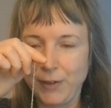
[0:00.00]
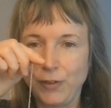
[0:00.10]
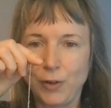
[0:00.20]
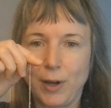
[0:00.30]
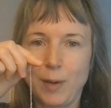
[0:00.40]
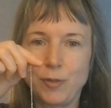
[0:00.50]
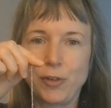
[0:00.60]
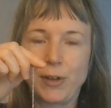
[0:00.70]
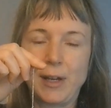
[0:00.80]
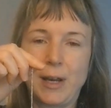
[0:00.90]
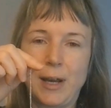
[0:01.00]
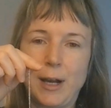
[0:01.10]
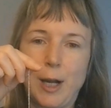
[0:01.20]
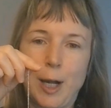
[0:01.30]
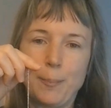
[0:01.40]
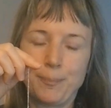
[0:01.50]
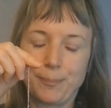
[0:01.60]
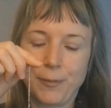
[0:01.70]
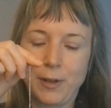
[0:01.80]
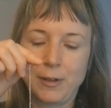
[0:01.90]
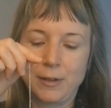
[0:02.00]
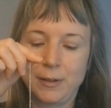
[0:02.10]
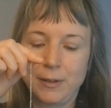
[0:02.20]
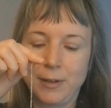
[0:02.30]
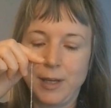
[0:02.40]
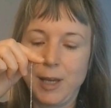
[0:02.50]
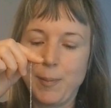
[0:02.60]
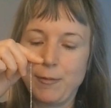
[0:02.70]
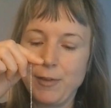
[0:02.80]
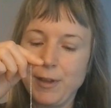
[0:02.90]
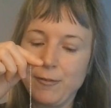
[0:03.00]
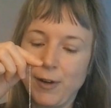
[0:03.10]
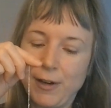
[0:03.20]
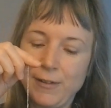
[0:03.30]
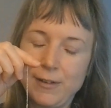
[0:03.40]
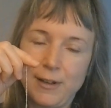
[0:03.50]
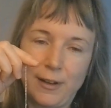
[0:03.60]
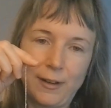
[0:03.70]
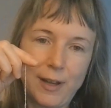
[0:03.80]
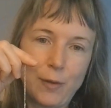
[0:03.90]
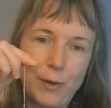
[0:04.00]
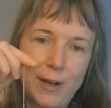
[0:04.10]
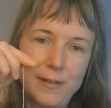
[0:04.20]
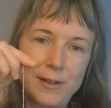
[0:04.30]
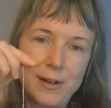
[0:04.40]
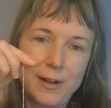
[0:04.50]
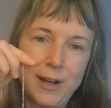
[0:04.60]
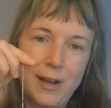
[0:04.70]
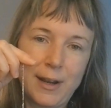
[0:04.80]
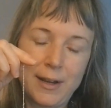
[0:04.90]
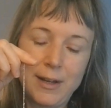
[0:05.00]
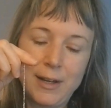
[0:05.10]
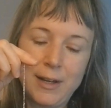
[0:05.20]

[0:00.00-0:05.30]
So I'm just going to keep everything very still. And when I start a